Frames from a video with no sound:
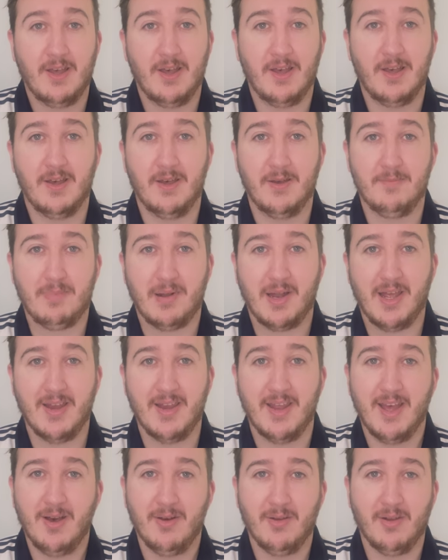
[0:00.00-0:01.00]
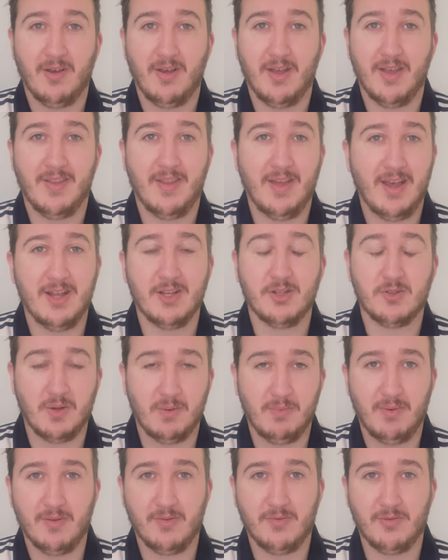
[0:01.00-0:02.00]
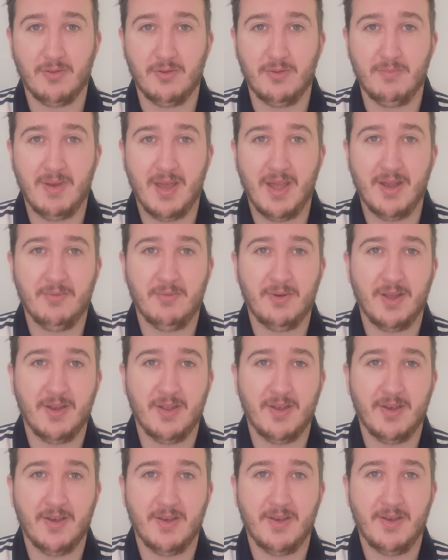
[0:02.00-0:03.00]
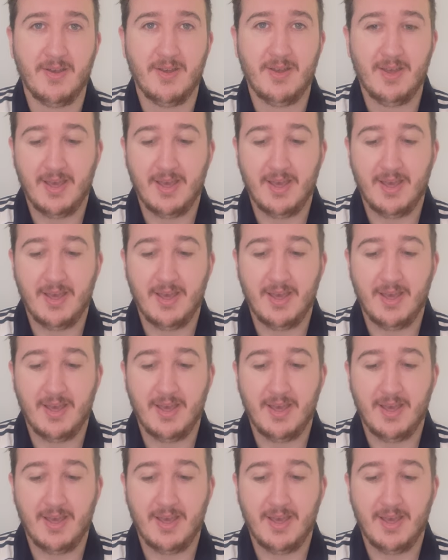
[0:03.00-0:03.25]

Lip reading: playing it out like that, dribbling through men when